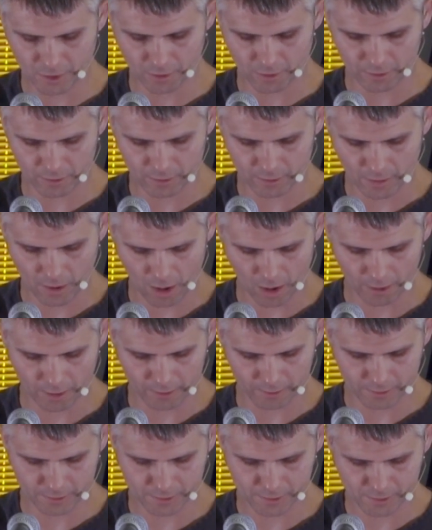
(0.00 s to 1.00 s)
your
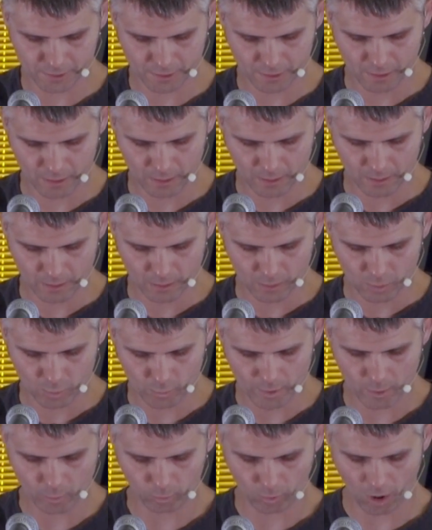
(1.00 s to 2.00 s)
hearts.
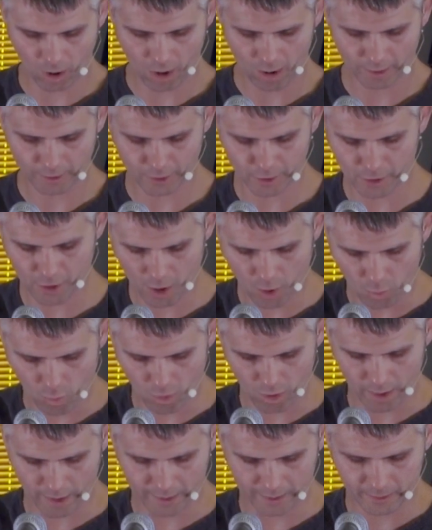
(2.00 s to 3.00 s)
We wronged no
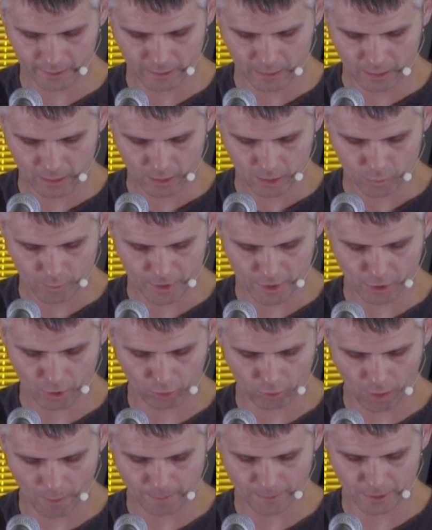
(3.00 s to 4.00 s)
one. We
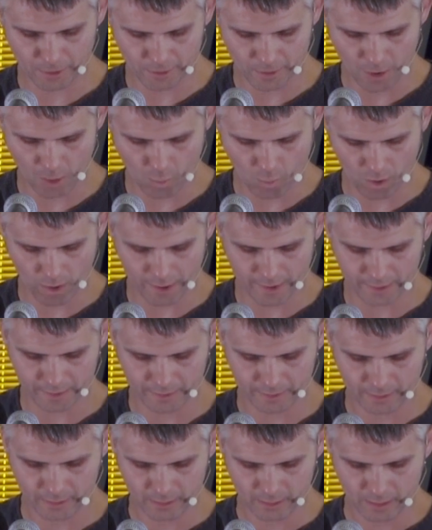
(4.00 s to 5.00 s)
corrupted no
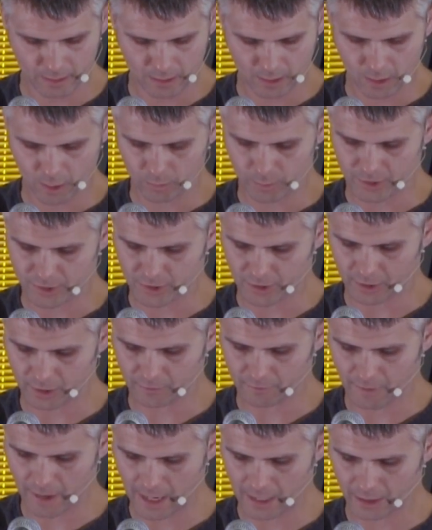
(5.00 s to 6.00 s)
one. We took
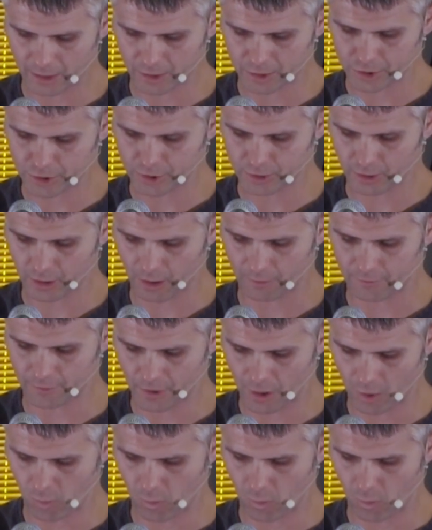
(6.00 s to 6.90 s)
advantage of no